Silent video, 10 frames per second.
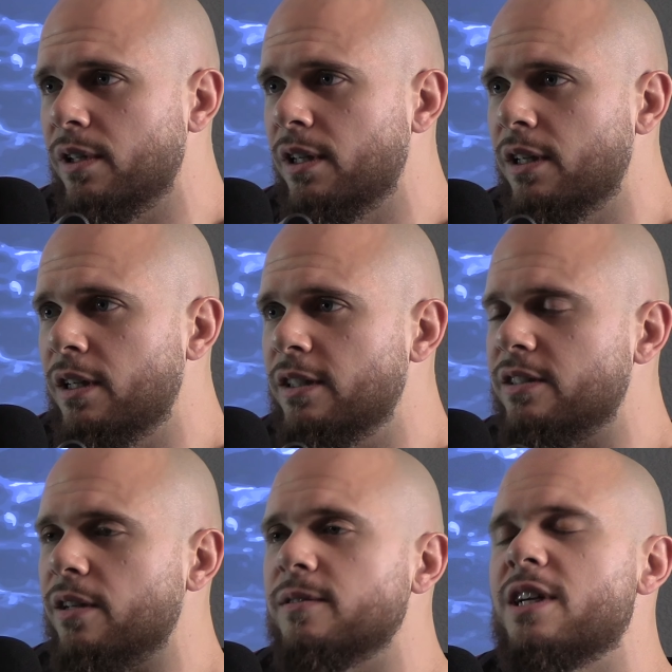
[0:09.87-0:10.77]
Mm-hmm.
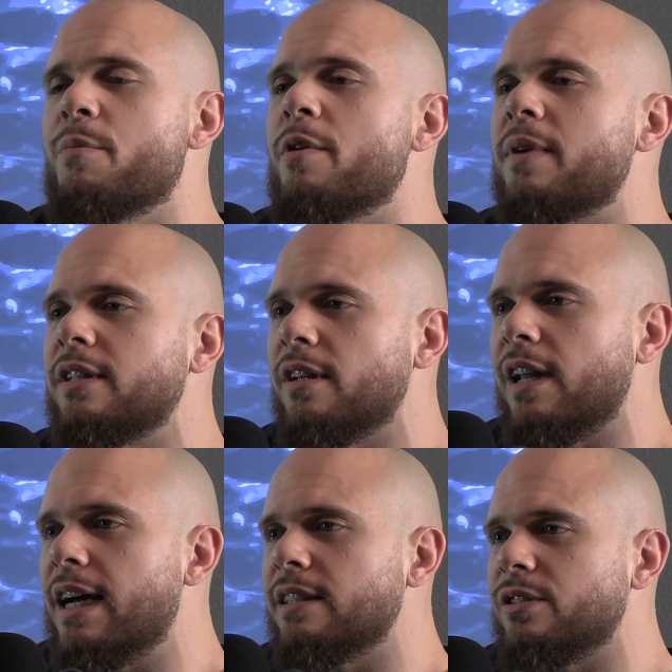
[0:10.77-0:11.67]
So tell me about the
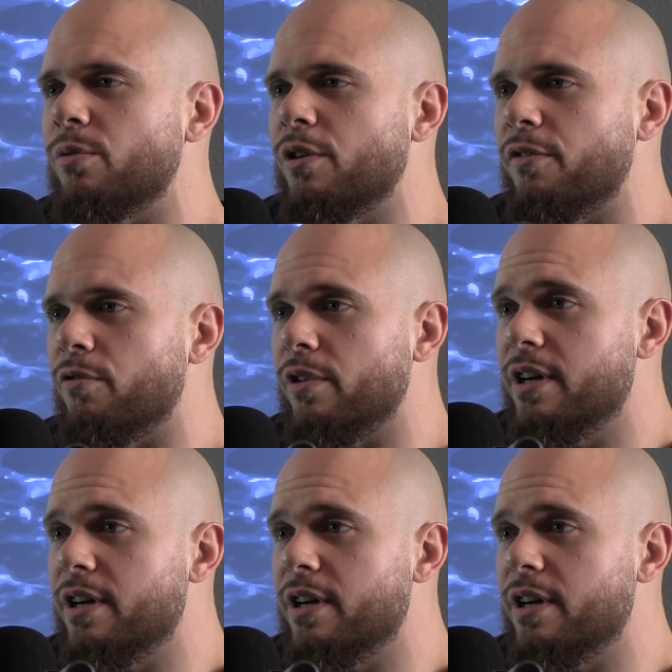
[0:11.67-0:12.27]
last 3 or 4